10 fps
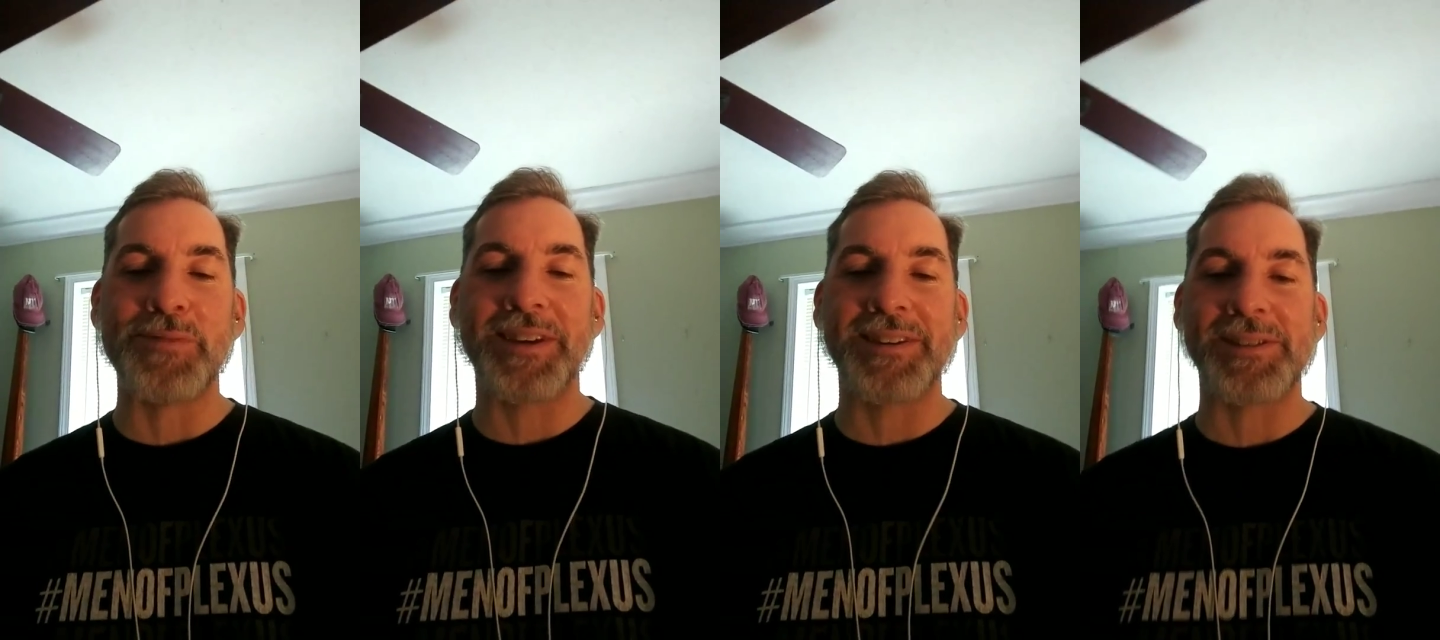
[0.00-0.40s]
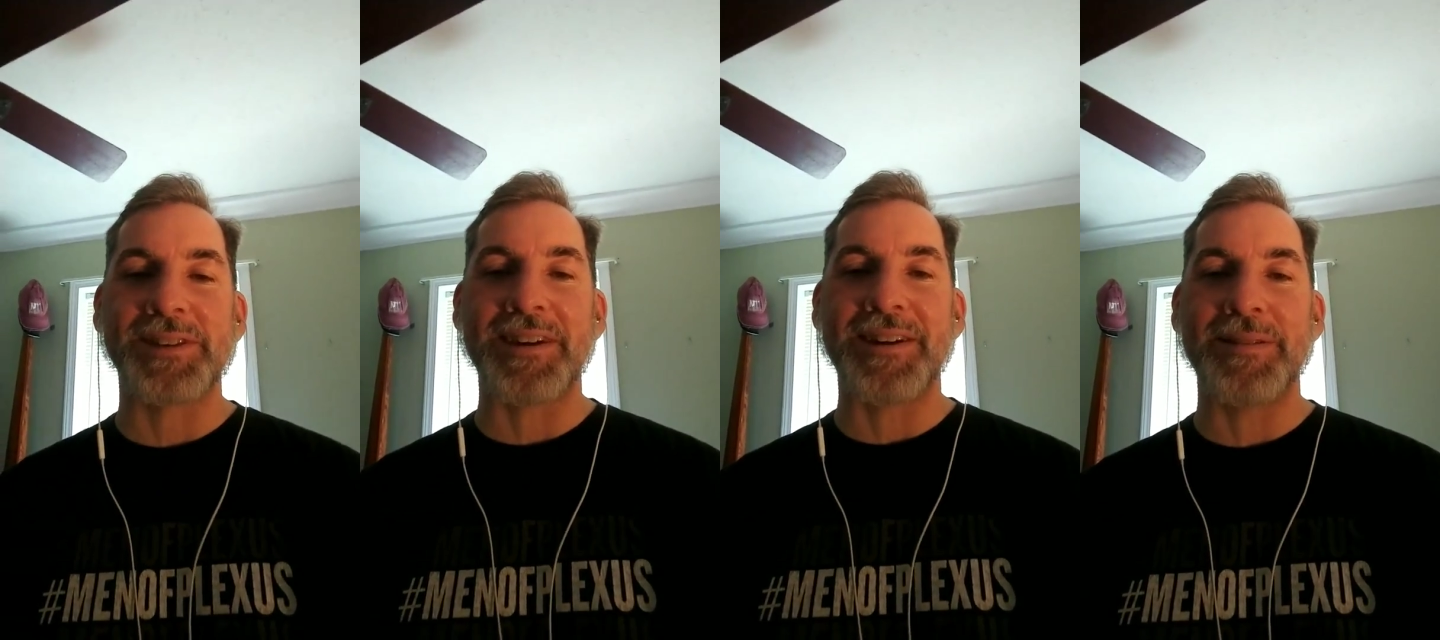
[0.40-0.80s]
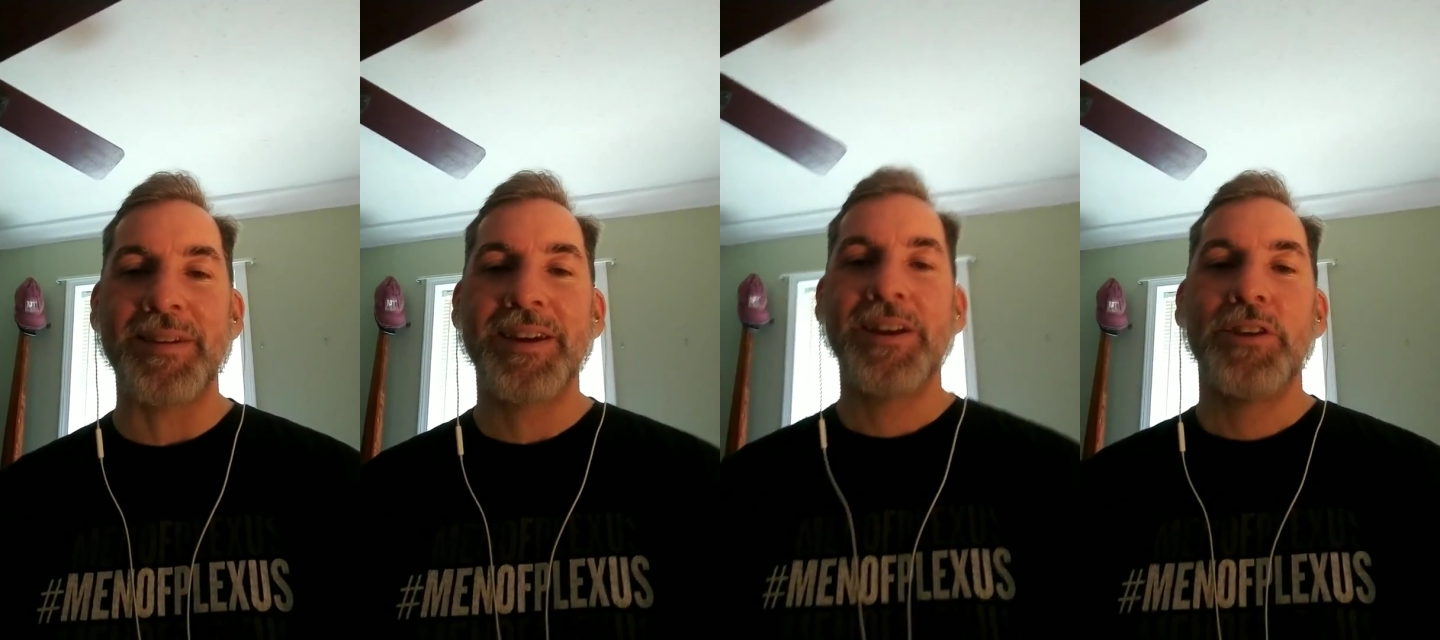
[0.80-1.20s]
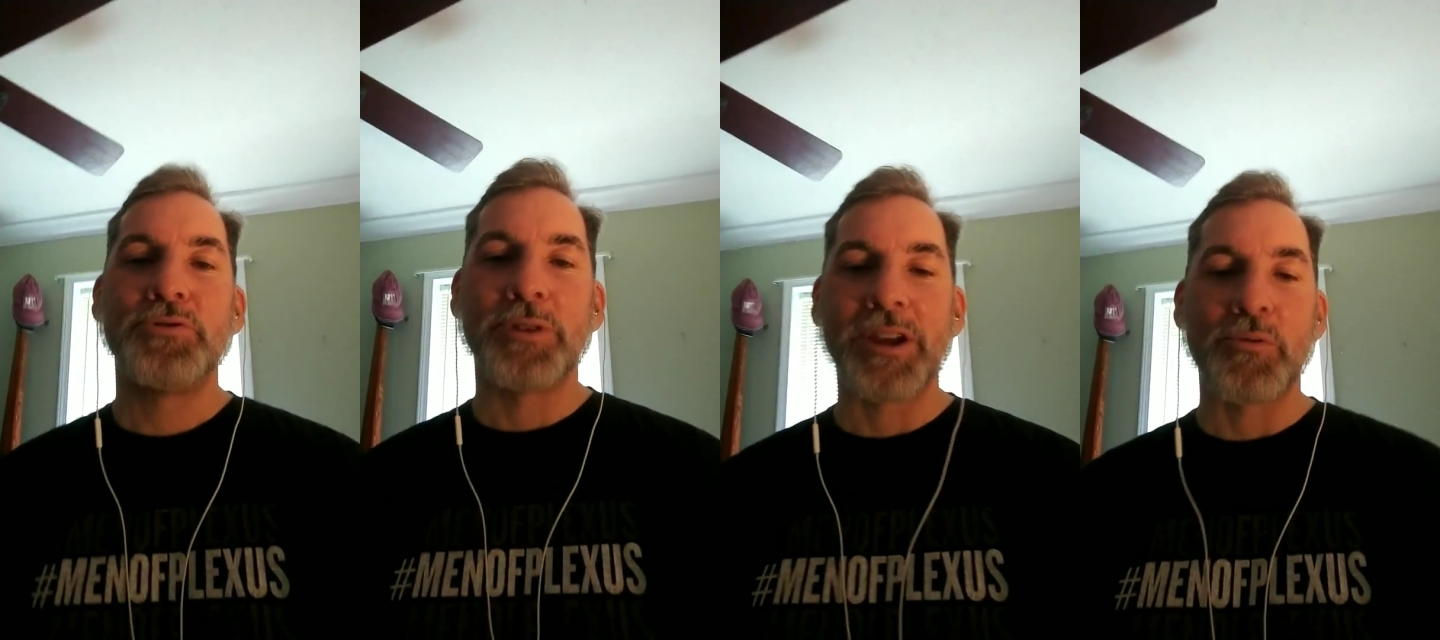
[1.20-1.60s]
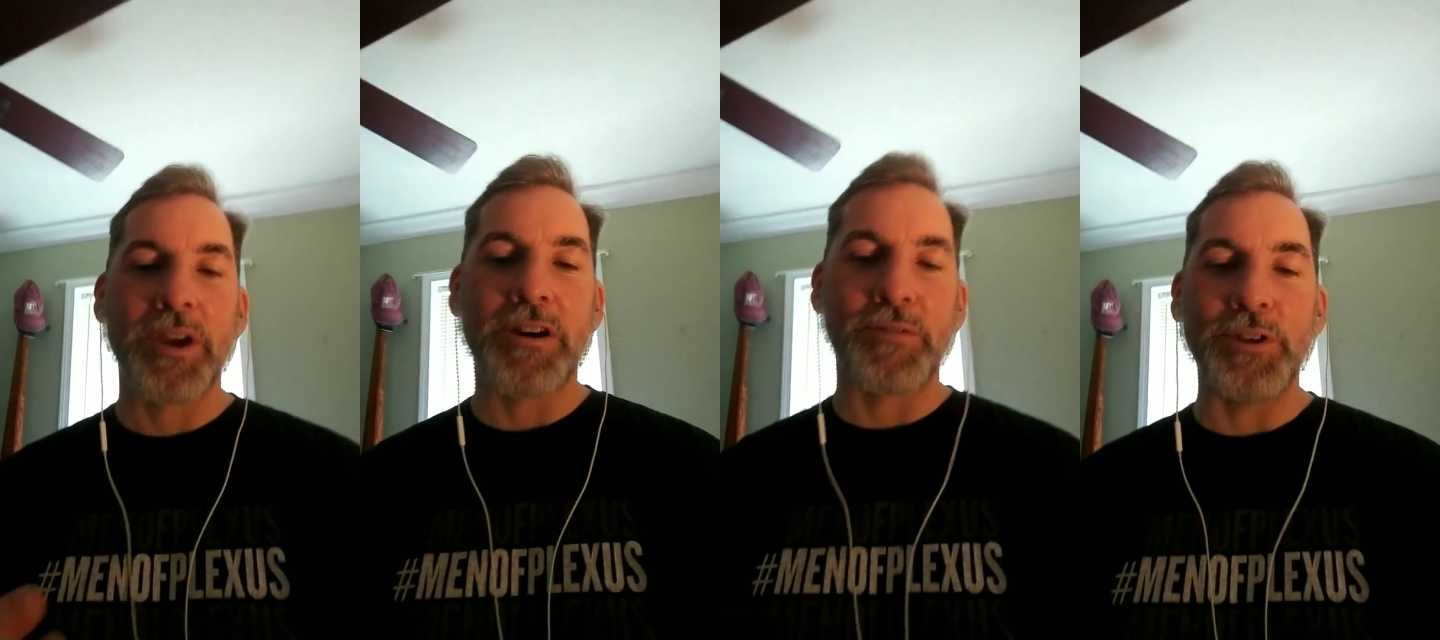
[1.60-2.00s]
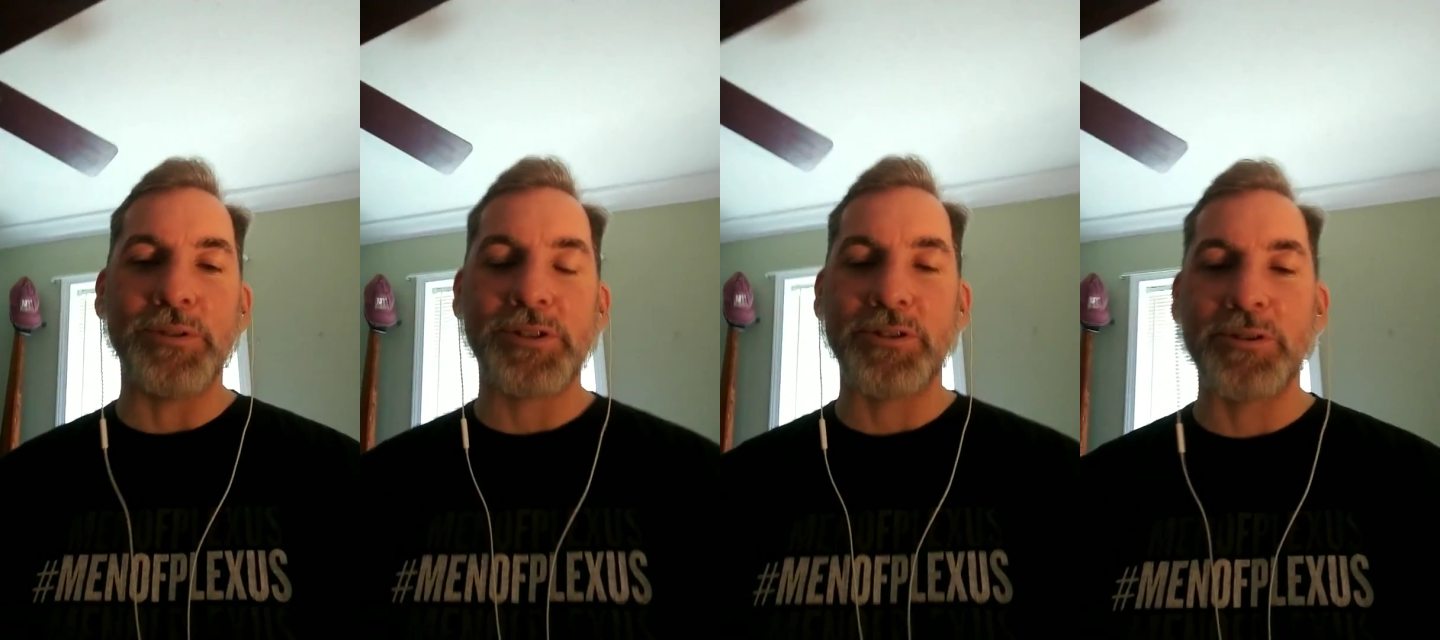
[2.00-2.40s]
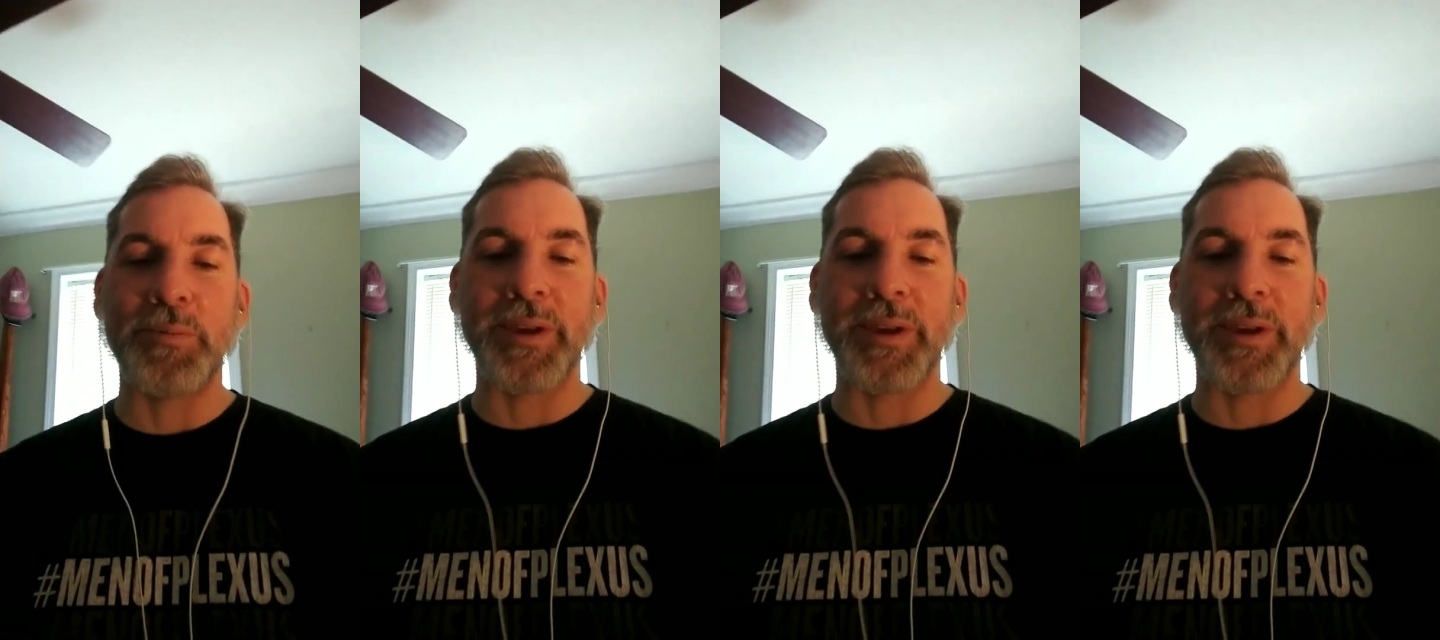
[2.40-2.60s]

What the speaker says: because doing it right off YouTube